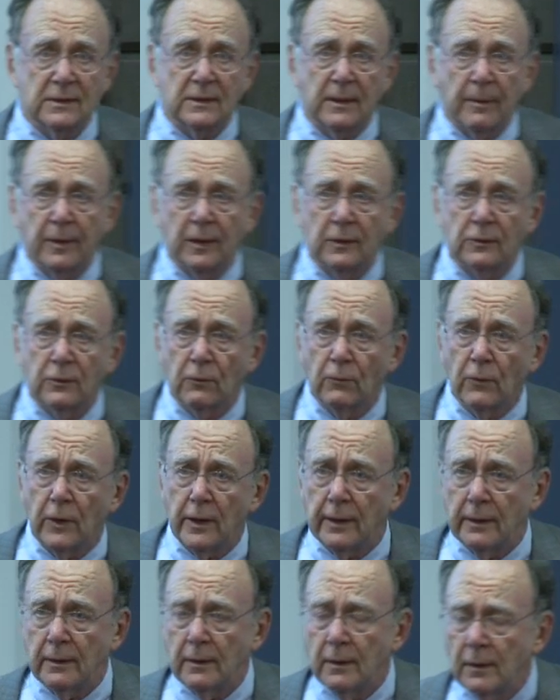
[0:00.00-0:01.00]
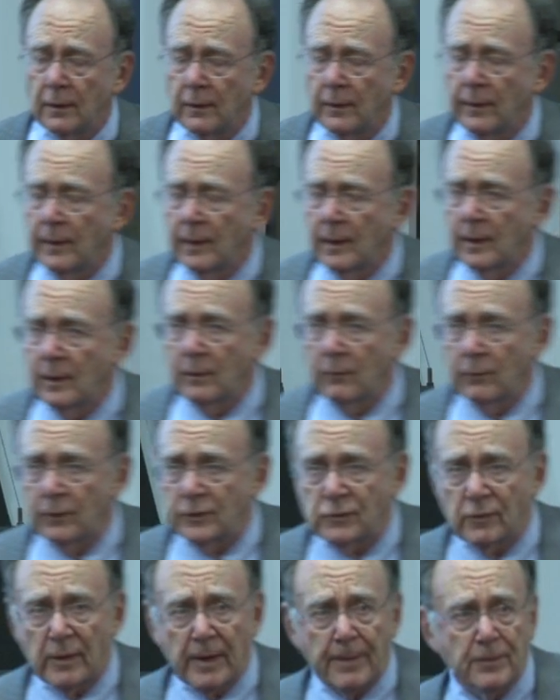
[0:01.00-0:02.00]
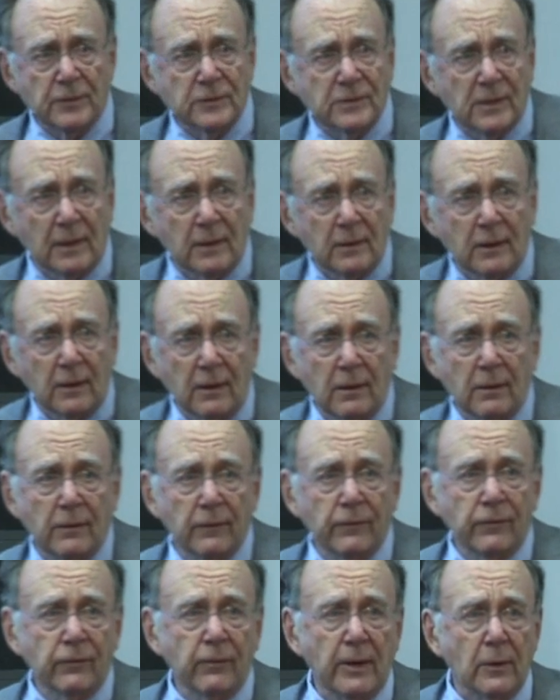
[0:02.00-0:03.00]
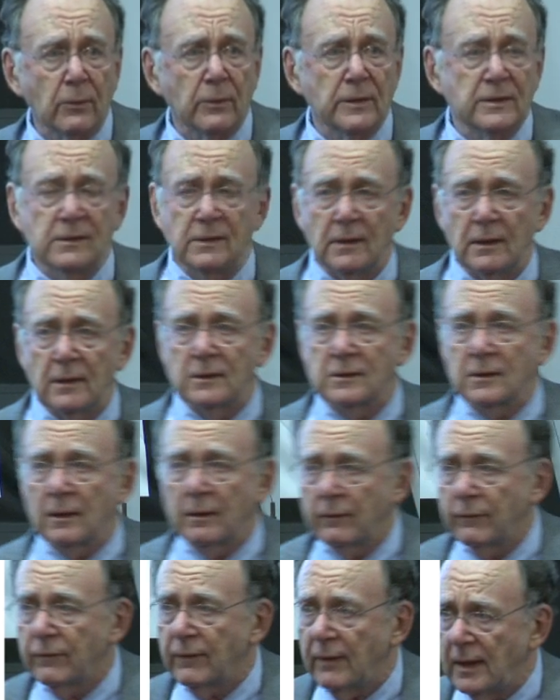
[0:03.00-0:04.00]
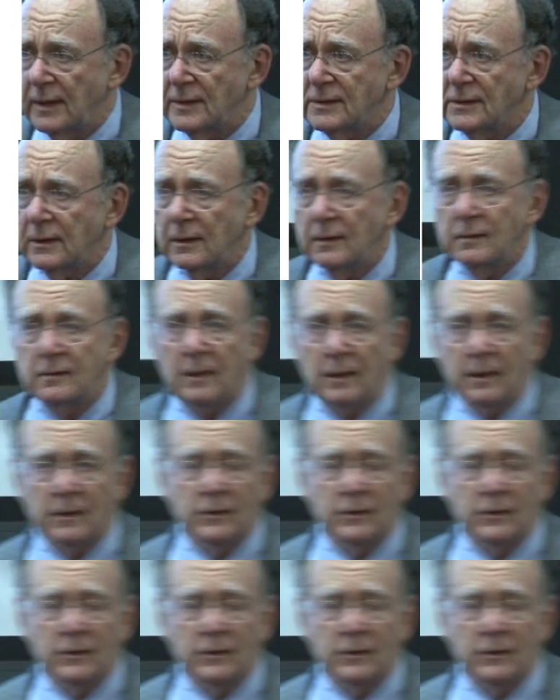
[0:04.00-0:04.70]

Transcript: summing to 1, which represent the frequencies of A, C, T,